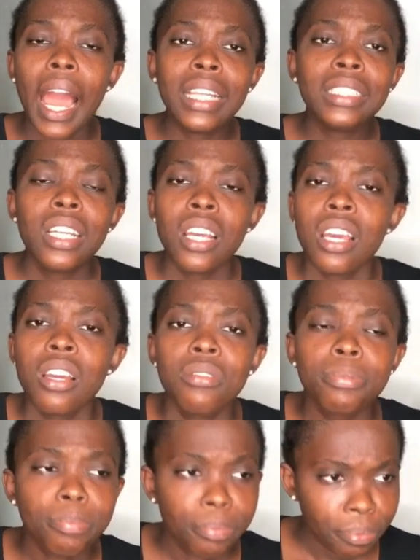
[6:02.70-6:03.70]
And
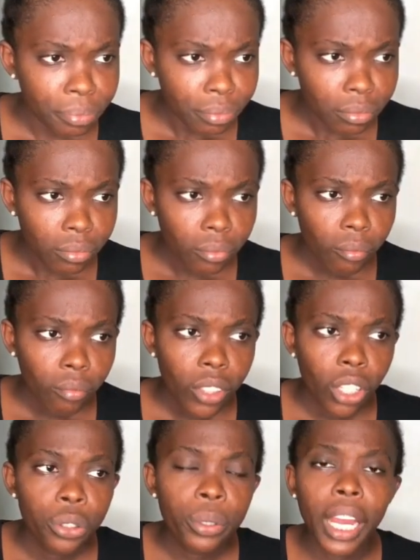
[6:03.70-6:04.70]

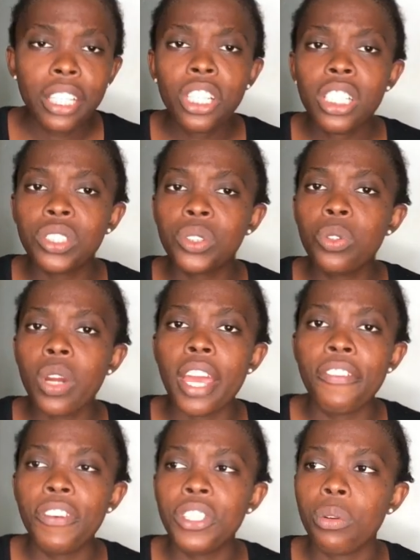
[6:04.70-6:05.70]
you can just do
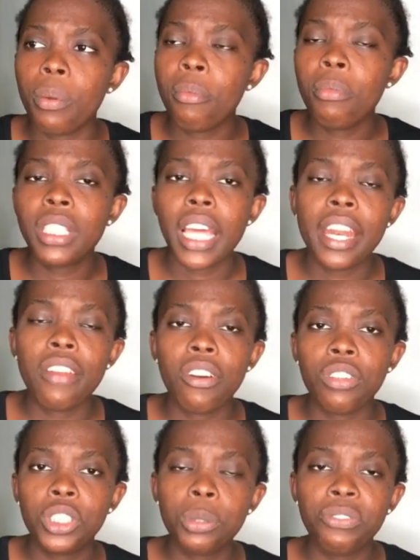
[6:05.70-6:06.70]
a video, maybe to any of
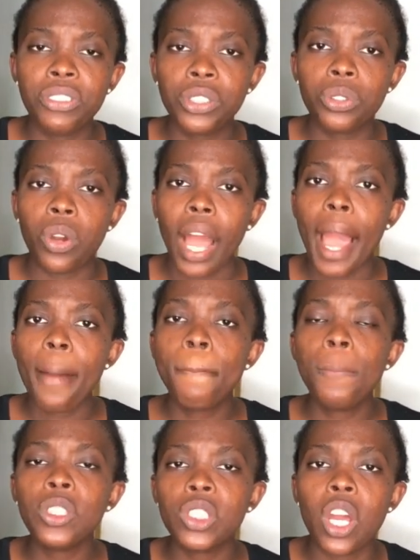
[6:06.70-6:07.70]
your YouTube video,
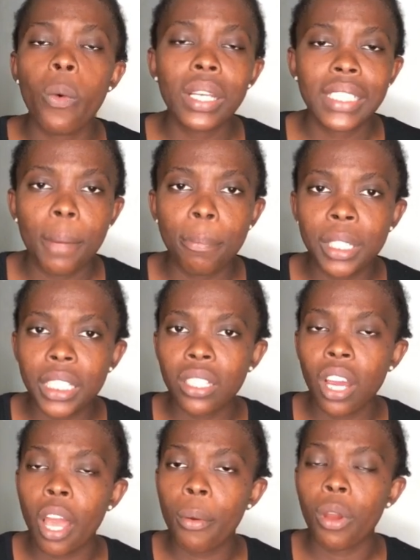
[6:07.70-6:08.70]
and post on your WhatsApp link,
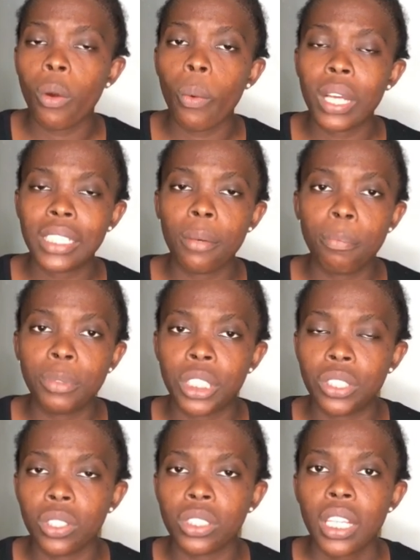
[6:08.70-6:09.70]
on your WhatsApp
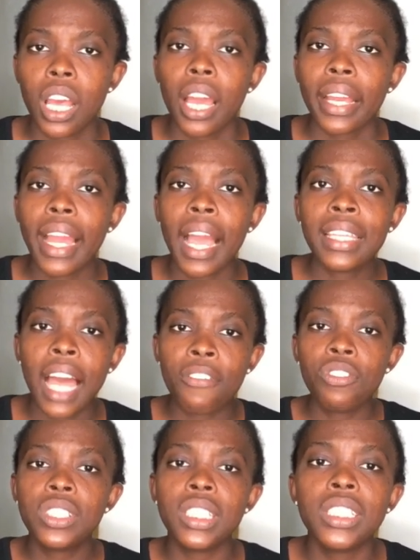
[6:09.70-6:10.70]
status. Guys,
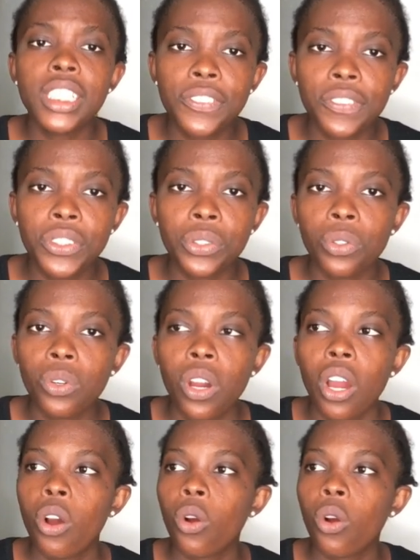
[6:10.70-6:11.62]
have you seen this video?